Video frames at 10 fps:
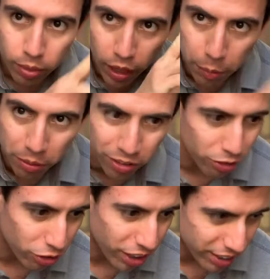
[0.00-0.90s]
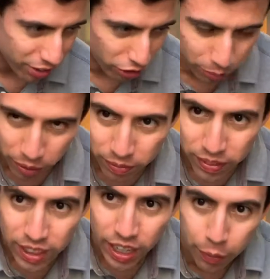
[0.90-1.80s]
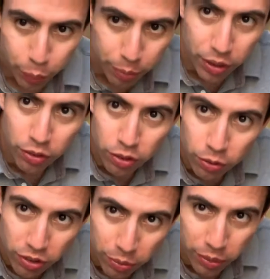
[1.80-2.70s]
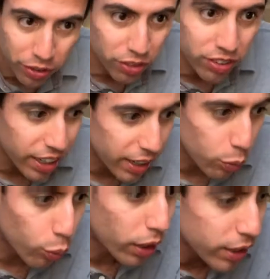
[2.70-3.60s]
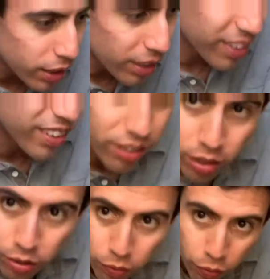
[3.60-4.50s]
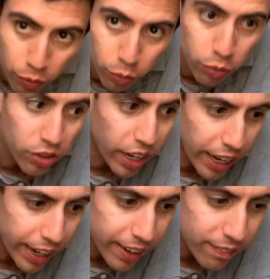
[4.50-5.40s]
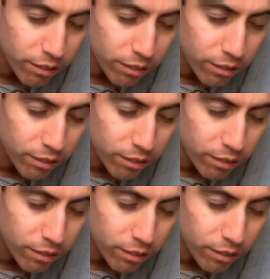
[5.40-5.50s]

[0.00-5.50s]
I probably should not touch that one. And what we're going to do is that we're going to take one food dye.